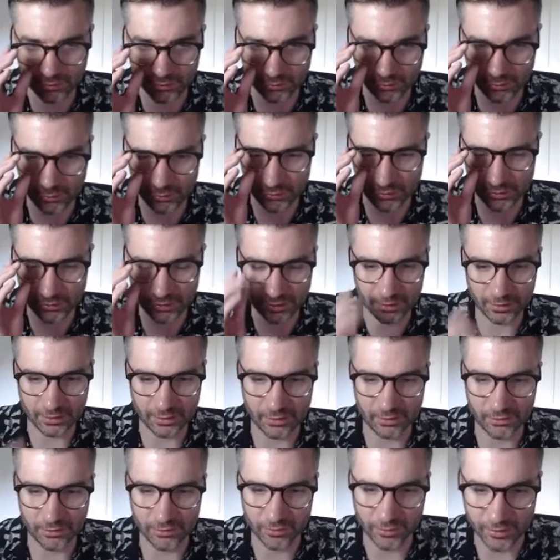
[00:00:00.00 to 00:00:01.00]
we select
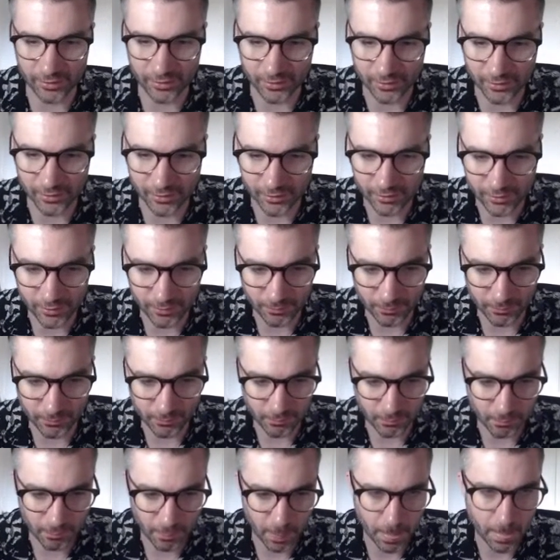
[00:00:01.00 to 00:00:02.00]
these faces.
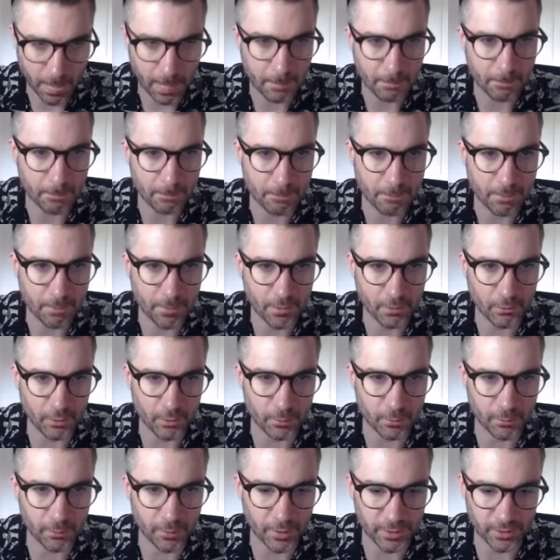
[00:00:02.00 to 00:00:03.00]
What I
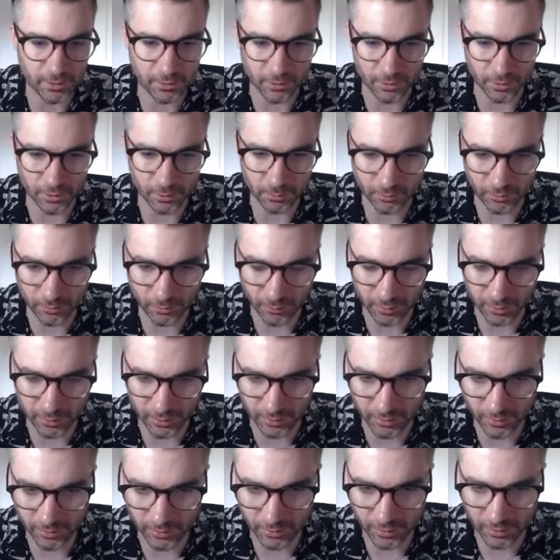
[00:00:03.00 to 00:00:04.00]
might do before we do
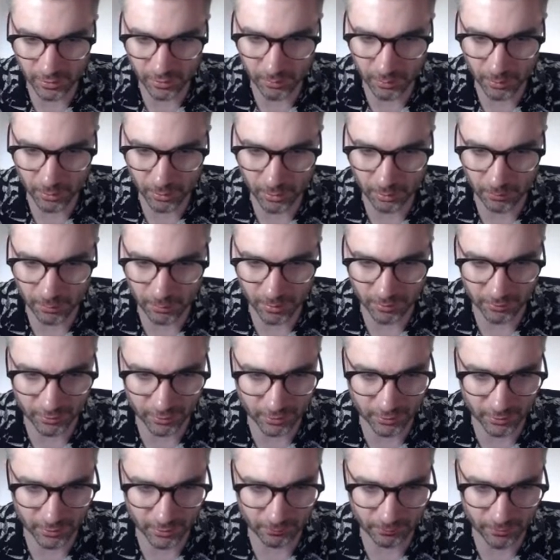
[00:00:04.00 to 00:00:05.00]
this is put a little bevel
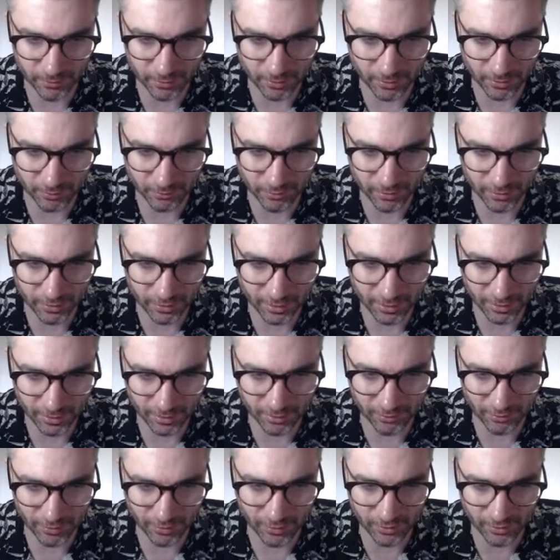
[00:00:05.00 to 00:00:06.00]
on it. So select these
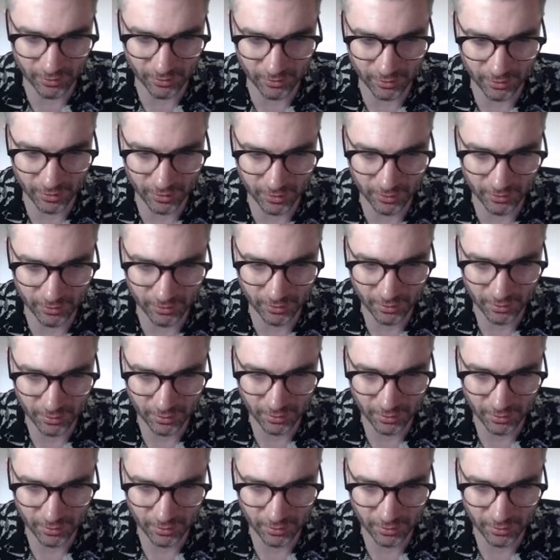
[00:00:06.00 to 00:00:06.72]
vertices